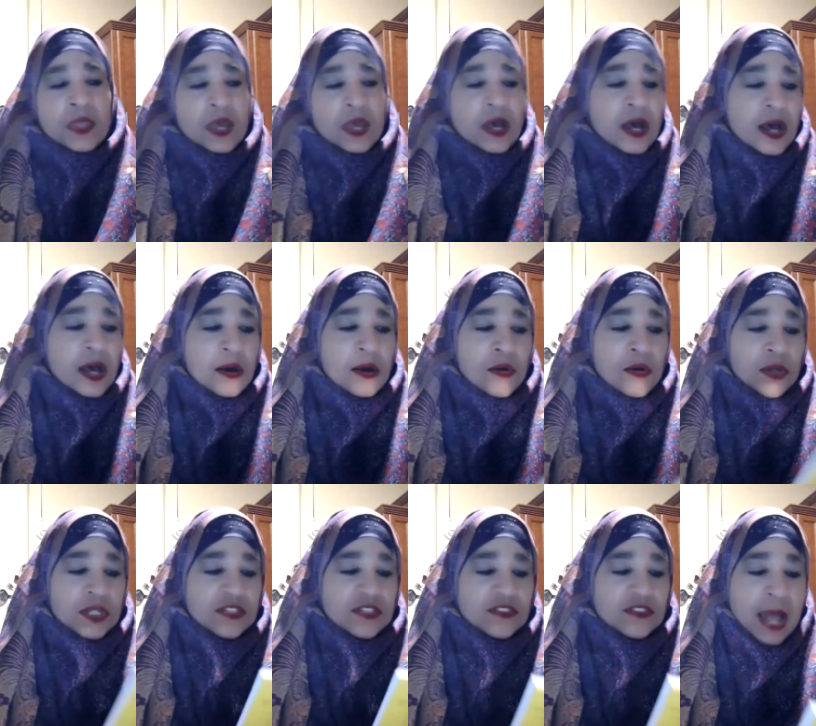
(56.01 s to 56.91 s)
uh,
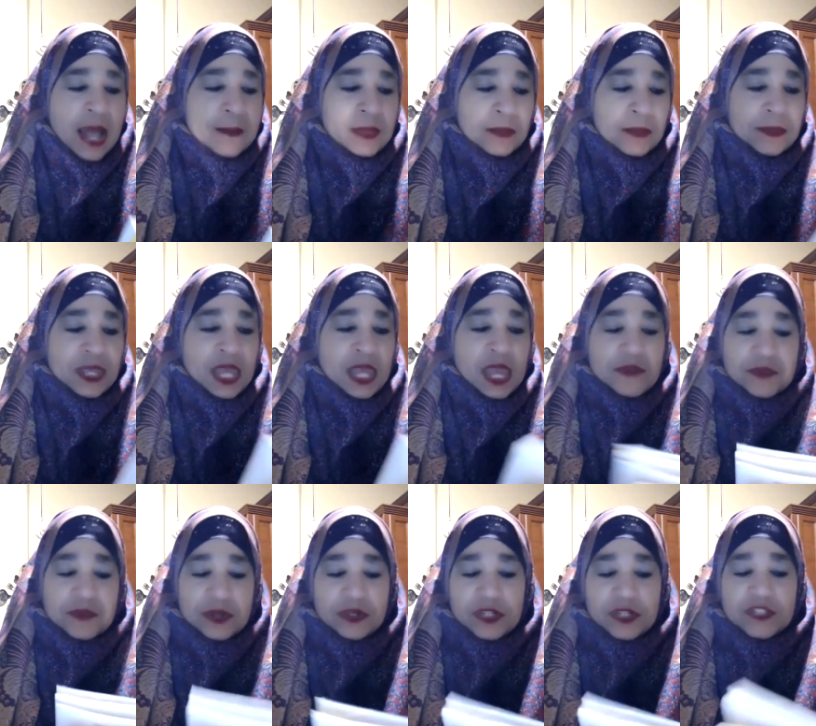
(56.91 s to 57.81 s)
on Islamic
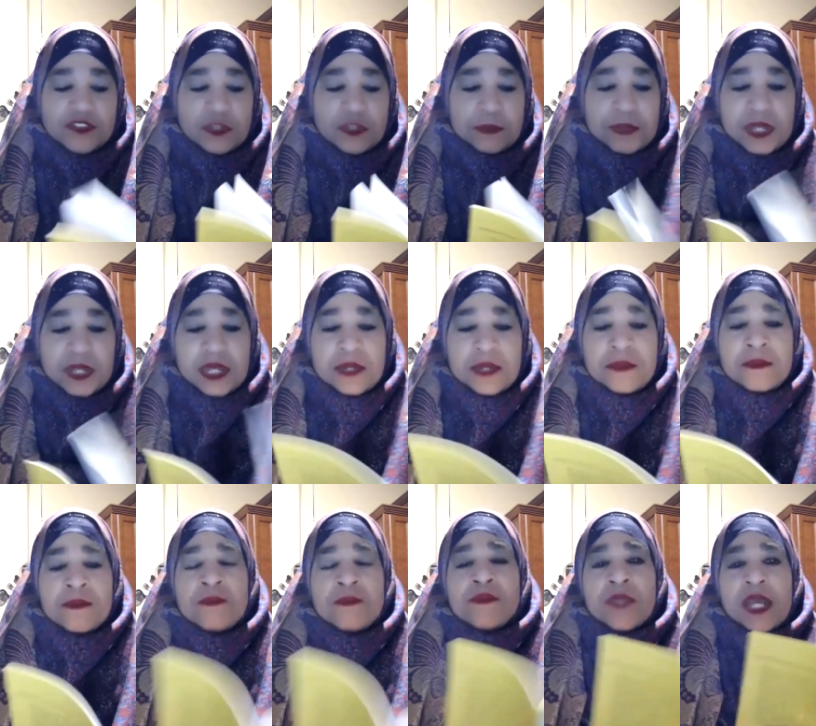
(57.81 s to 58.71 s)
behavior and discipline.
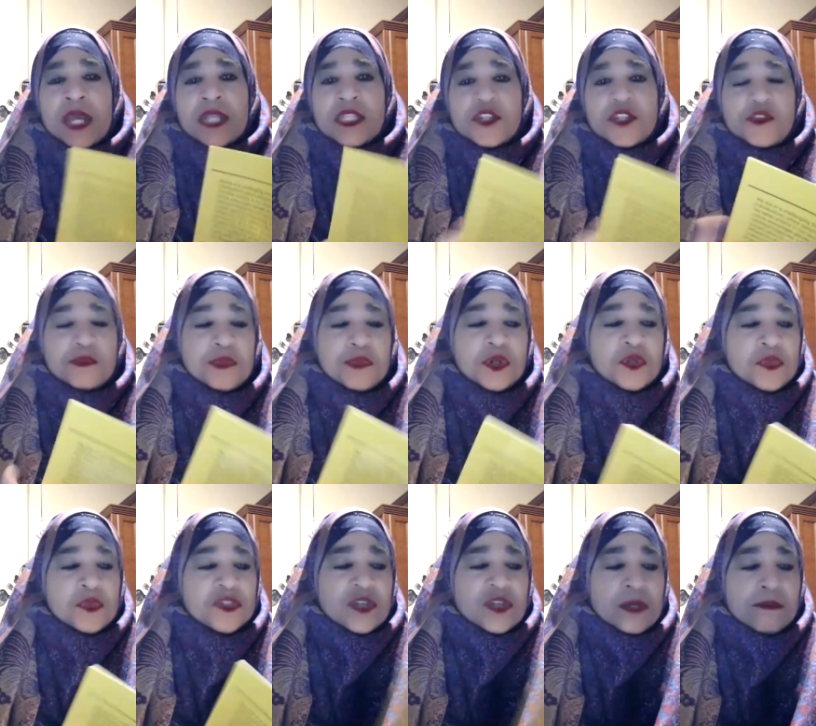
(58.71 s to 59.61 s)
And this book
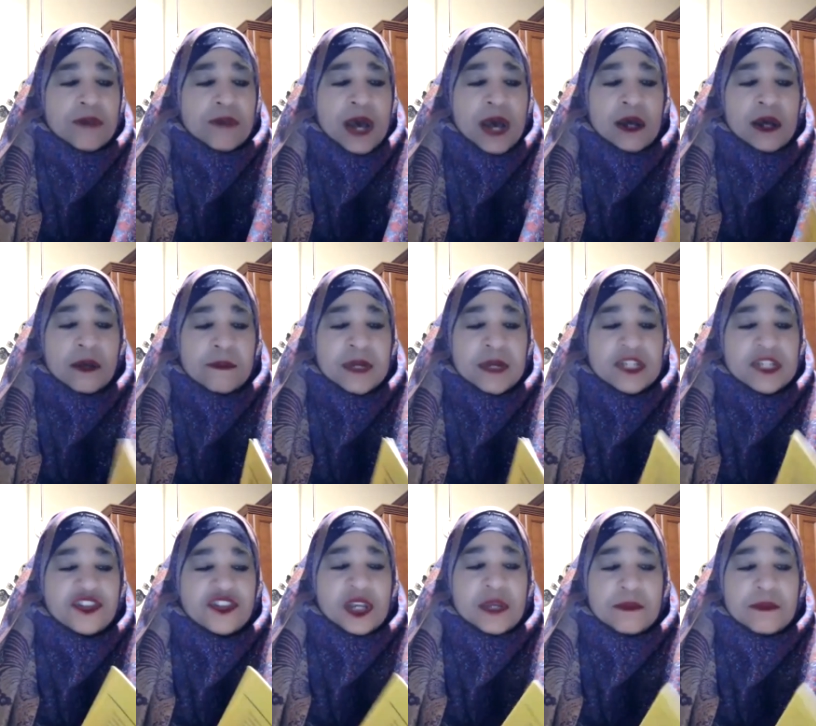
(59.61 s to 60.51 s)
was compiled by
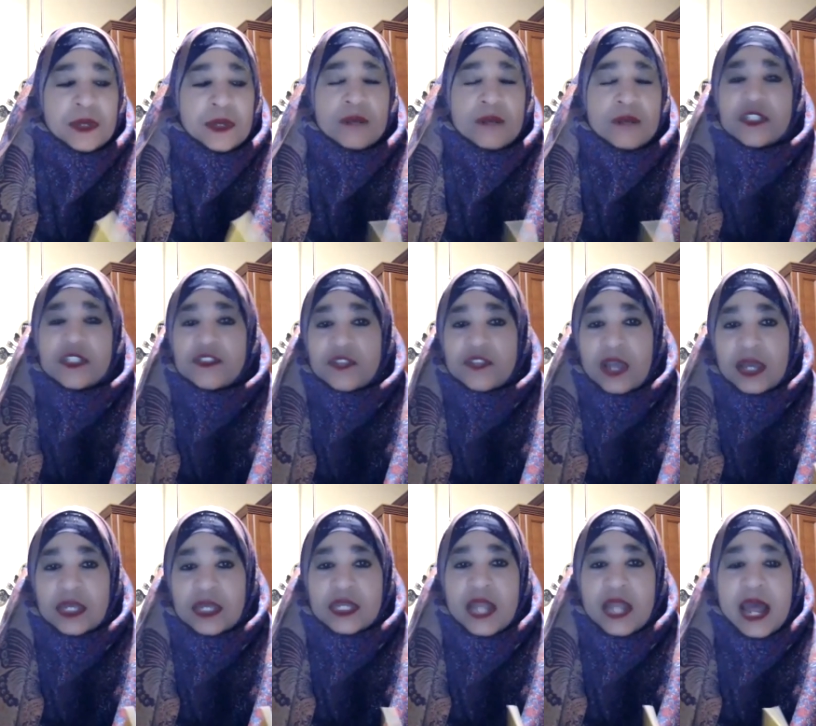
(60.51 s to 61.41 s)
Sheikh Muhammad
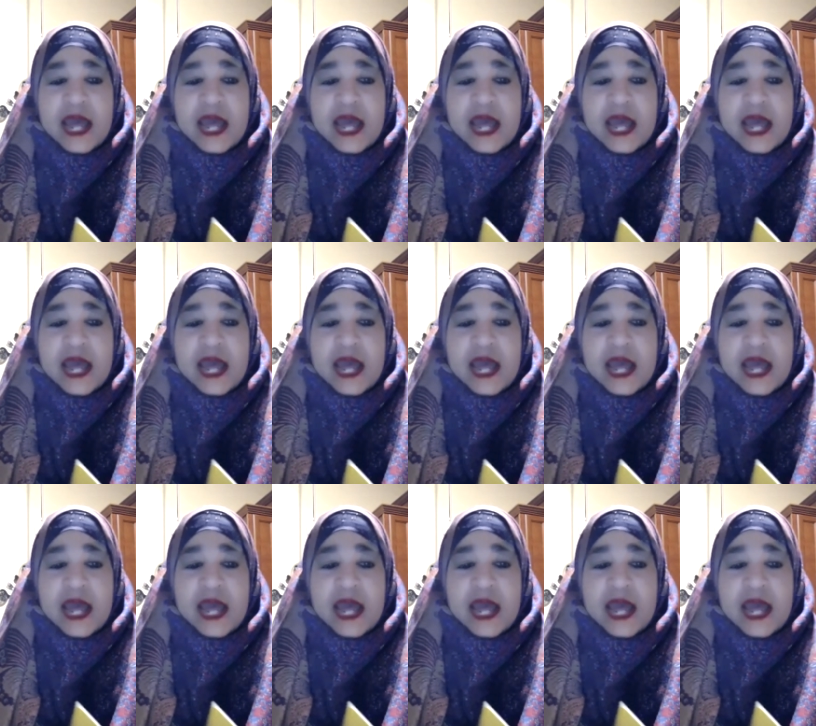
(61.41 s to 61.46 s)
Saeed